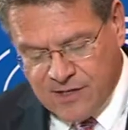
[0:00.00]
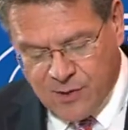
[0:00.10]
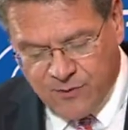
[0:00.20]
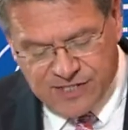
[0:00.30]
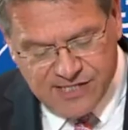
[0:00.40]

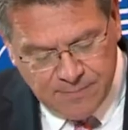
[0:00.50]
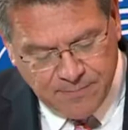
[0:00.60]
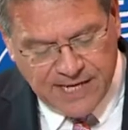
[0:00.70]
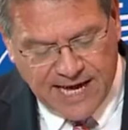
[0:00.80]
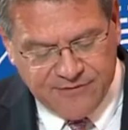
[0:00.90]
we
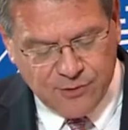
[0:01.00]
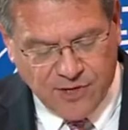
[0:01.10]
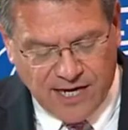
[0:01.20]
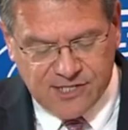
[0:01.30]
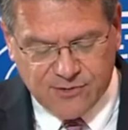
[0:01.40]
simply have to
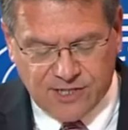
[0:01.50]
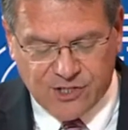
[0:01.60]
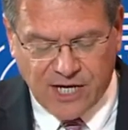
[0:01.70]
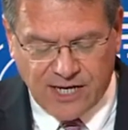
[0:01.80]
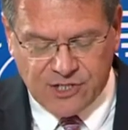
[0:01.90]
rise to the
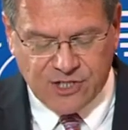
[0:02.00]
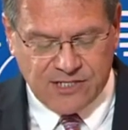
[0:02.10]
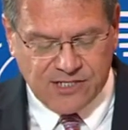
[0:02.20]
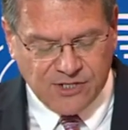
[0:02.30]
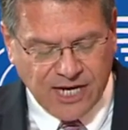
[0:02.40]
challenge and
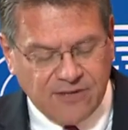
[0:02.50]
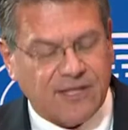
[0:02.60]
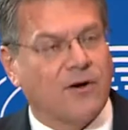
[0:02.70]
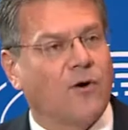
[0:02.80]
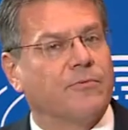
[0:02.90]

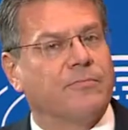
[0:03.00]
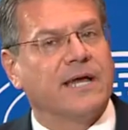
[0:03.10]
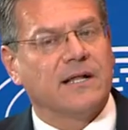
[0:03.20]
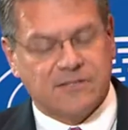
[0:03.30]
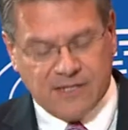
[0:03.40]
strengthen or
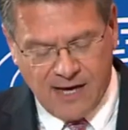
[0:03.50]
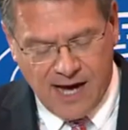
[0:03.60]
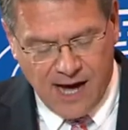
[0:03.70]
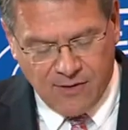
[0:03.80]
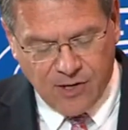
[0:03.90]
build
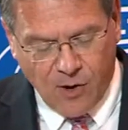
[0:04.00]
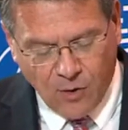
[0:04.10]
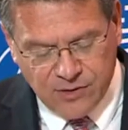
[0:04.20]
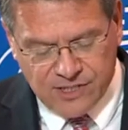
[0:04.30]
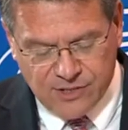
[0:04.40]
our
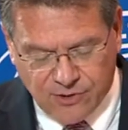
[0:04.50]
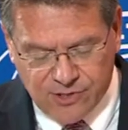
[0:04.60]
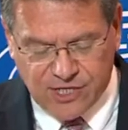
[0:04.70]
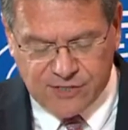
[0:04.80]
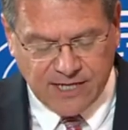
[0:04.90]
own
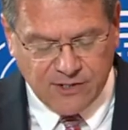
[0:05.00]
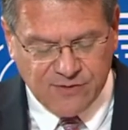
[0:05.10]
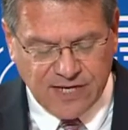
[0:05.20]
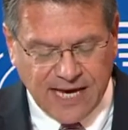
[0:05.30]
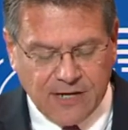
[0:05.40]
resources because
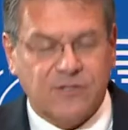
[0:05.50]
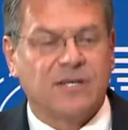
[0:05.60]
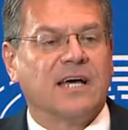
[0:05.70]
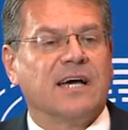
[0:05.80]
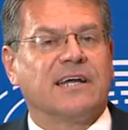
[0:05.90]
we cannot
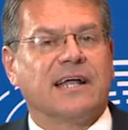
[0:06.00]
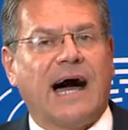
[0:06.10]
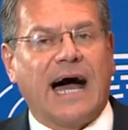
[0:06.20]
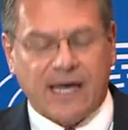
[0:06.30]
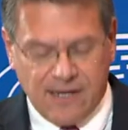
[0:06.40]

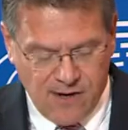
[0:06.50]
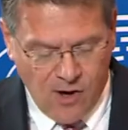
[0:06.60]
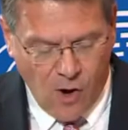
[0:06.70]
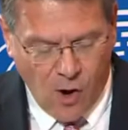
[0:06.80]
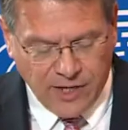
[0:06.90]
rely
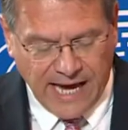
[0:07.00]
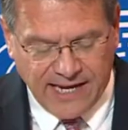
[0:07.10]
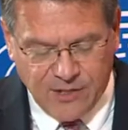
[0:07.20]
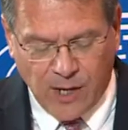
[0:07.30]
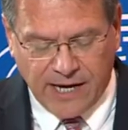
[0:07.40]
on
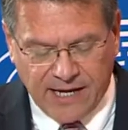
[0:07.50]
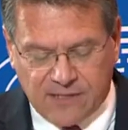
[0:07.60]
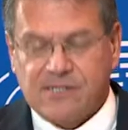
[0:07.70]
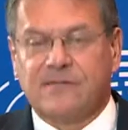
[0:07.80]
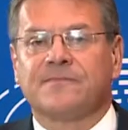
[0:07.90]
anyone
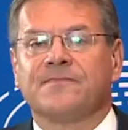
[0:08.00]
else.